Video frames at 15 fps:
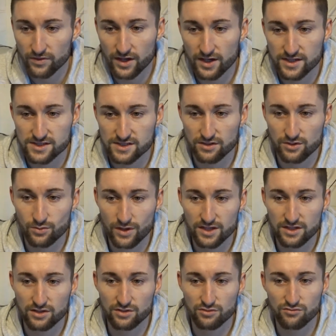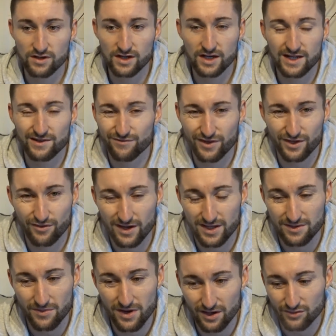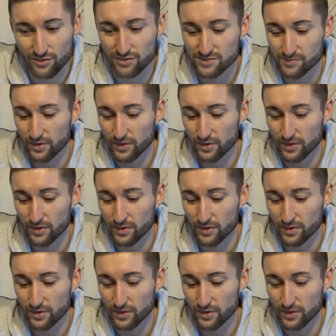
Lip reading: That is the only way you're gonna really figure out your macros,